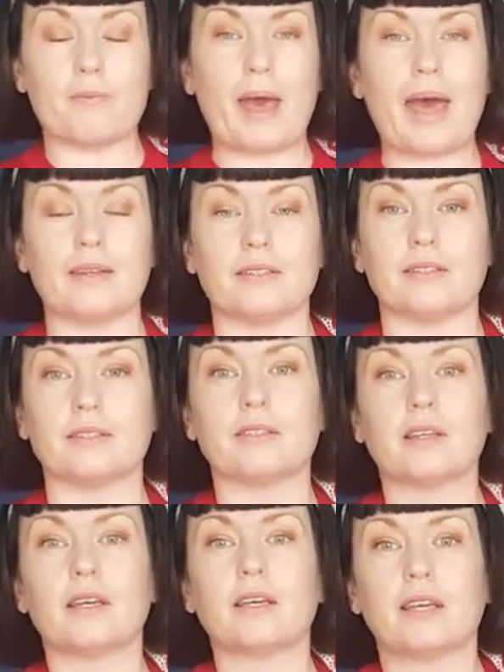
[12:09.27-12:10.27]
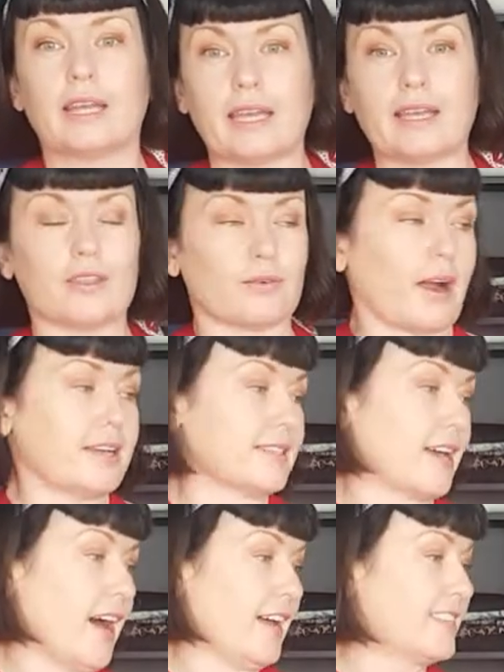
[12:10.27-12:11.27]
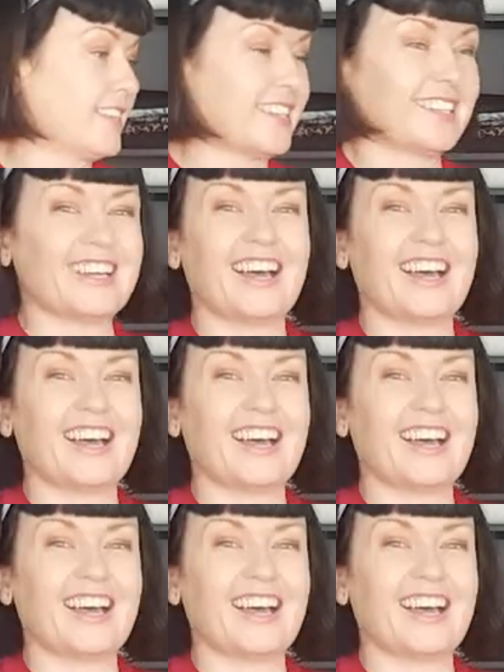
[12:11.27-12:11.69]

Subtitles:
pattern in the right size.